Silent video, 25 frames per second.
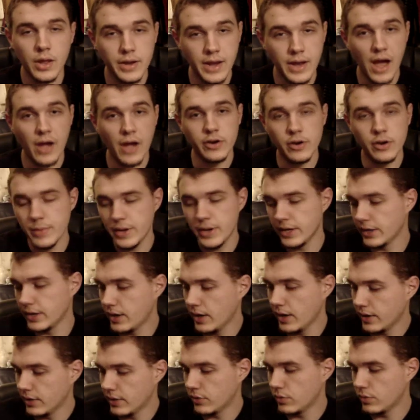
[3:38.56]
Now, your main
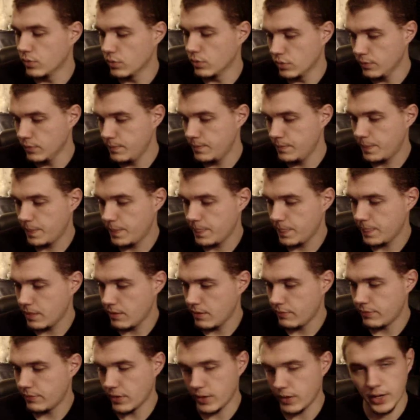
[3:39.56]
cutting tool
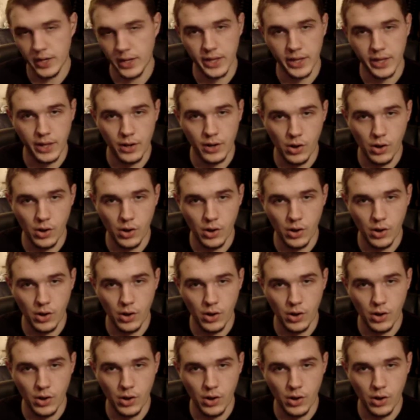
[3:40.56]
for cutting